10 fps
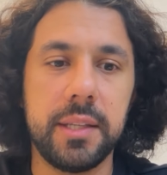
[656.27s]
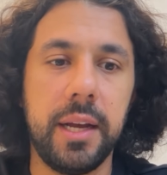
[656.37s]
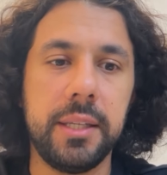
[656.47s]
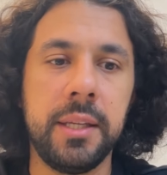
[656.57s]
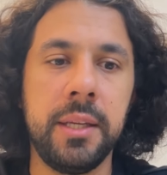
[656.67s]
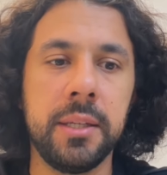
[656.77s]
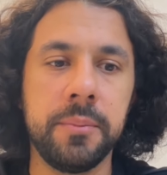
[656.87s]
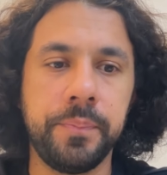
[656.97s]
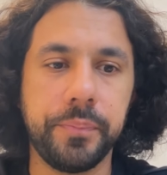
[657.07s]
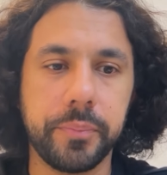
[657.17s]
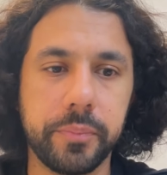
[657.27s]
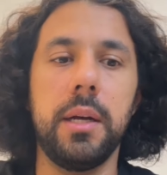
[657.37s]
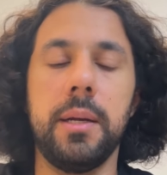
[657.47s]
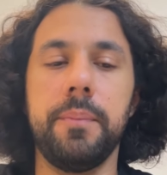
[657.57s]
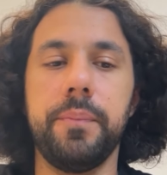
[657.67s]
sign here,
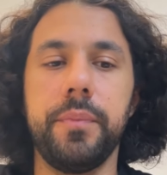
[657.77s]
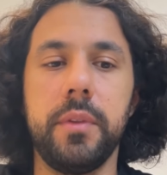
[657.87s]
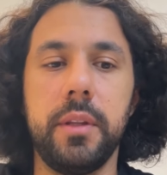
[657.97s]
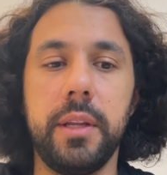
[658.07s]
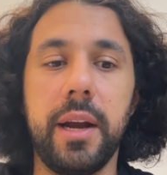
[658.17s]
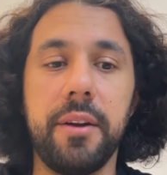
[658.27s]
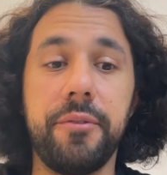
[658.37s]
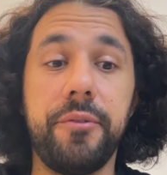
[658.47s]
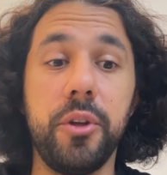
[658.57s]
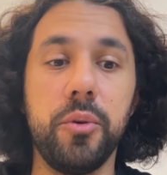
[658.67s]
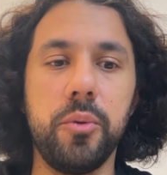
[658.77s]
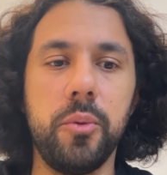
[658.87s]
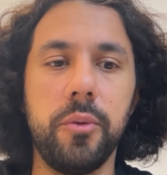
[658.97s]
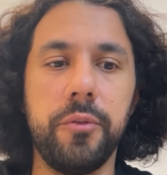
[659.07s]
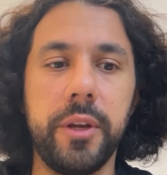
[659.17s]
there are a few
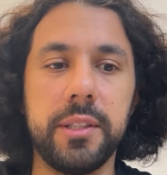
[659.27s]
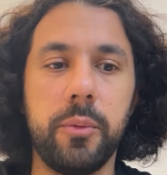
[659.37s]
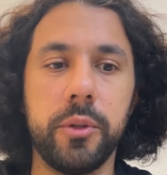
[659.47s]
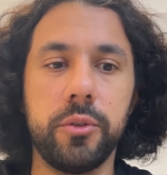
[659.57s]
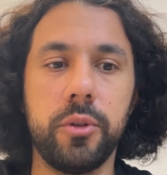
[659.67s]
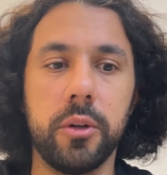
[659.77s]
things I want to